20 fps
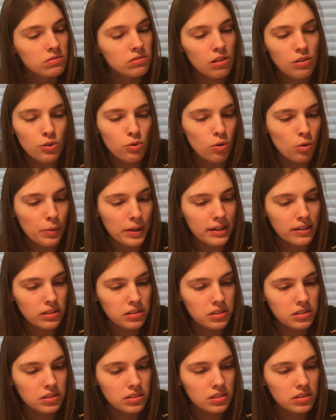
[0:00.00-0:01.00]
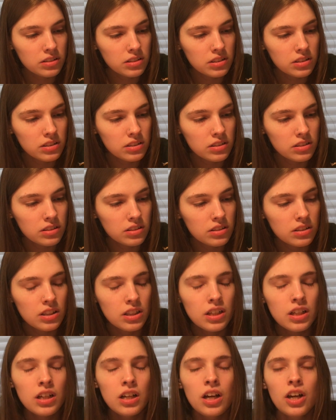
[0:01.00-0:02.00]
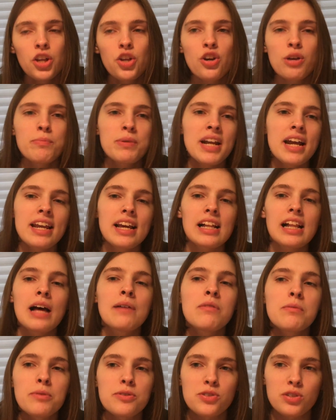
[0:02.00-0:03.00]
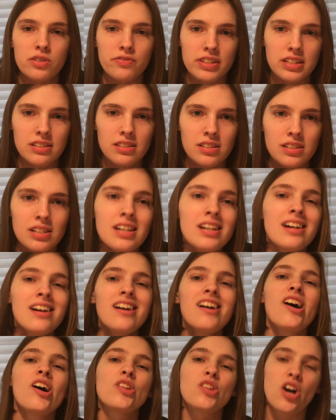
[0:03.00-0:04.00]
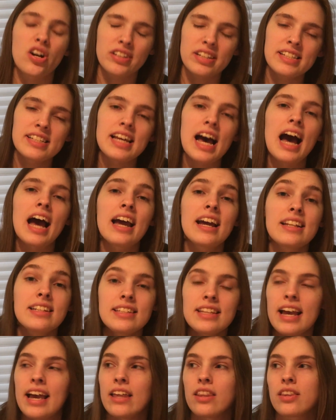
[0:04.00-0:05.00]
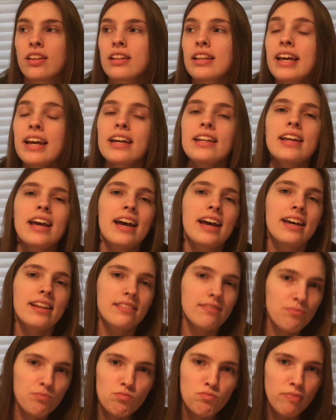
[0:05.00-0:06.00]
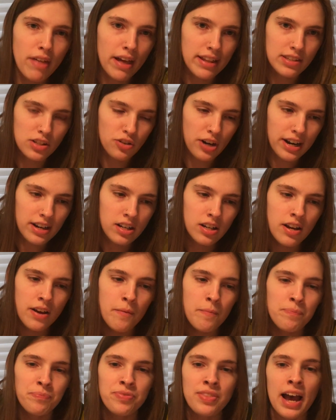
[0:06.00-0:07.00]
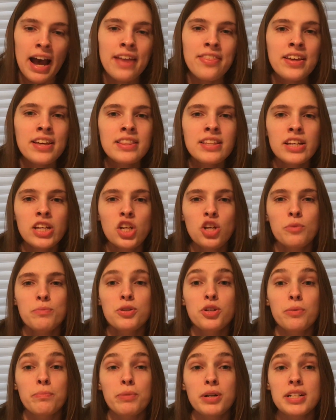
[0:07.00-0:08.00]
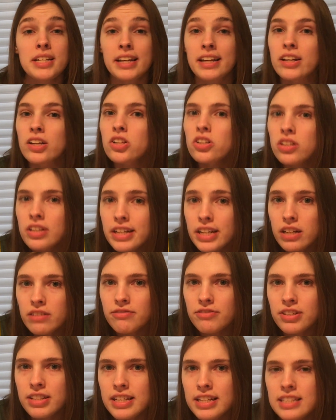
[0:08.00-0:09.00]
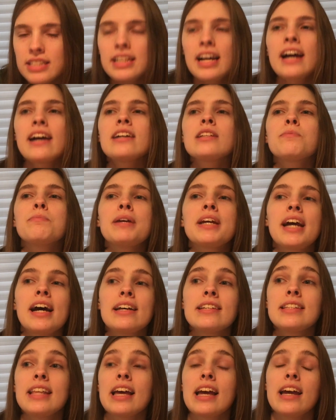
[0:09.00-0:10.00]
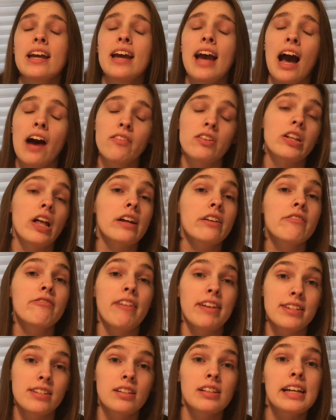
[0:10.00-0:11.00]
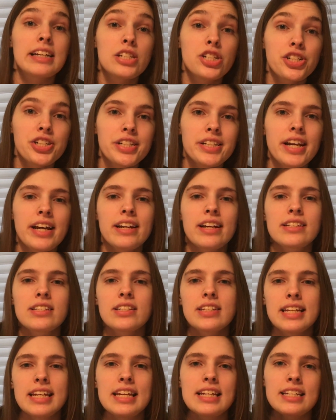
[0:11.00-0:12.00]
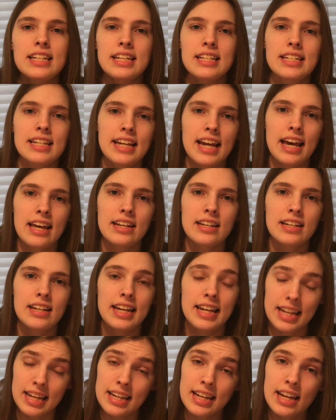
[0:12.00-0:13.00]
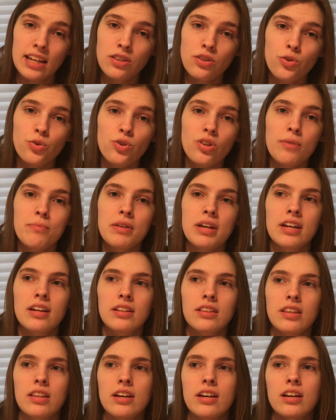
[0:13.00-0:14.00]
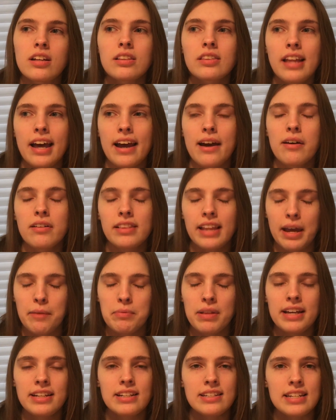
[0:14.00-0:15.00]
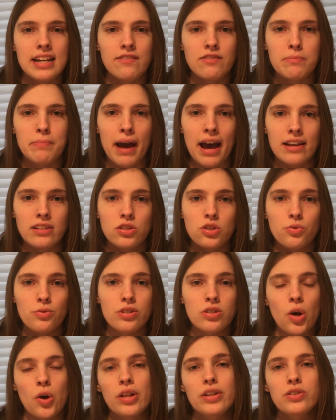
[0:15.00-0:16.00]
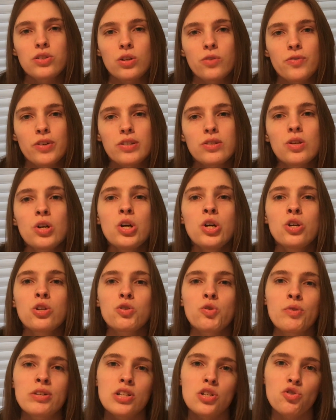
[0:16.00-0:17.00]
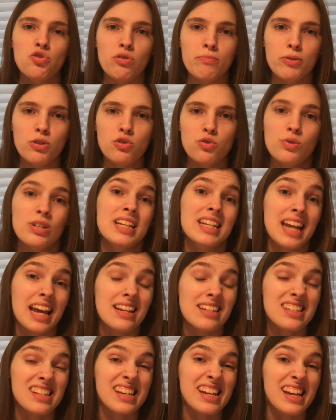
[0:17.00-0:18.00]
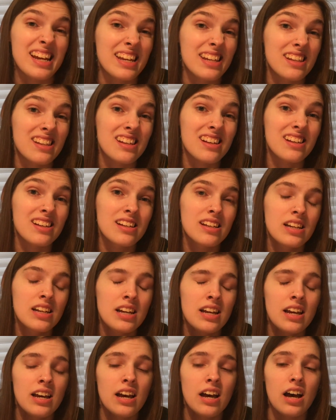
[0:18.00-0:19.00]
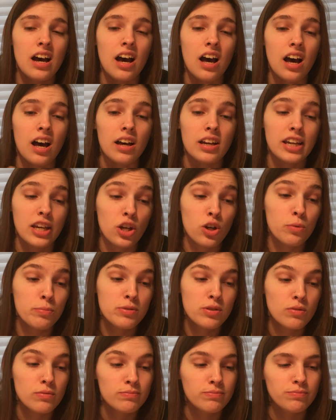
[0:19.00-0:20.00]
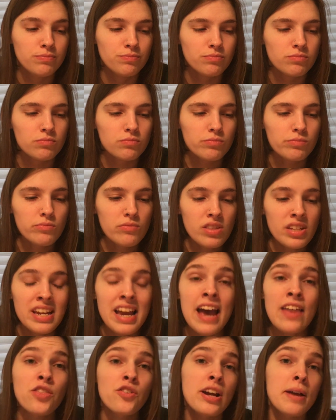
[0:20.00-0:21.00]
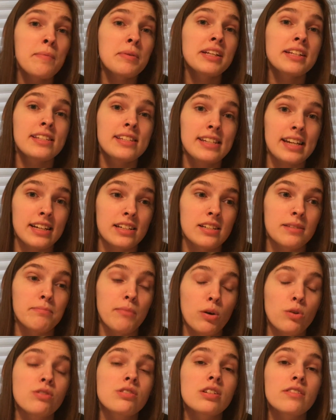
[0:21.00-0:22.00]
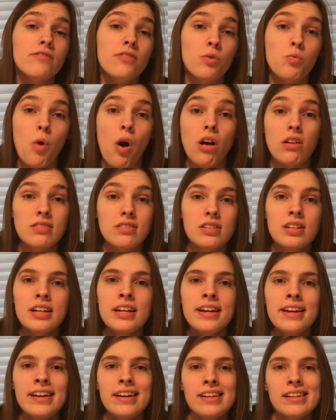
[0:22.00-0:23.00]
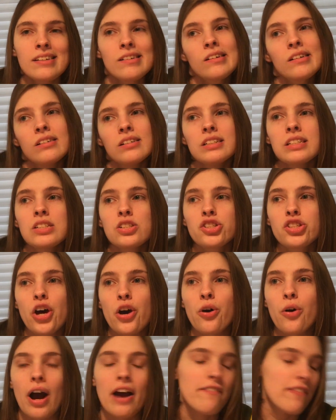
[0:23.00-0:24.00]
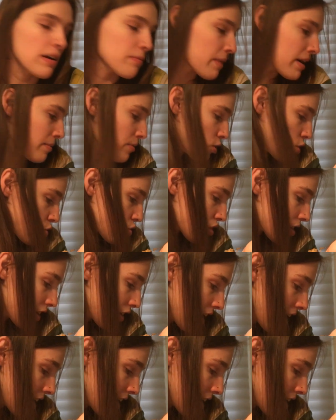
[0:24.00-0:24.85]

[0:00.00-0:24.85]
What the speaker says: Don't do a wiggle. You can put any climbable surface along the sides and the lid, and that's great. I think the cubes are particularly good for these guys because they have a lot of ventilation and it's easy to get heat in through them. The lamplight doesn't have to pass through a solid surface, so it distributes really nicely in the cubes, and they're able to stick to most of the walls. So I find mine usually are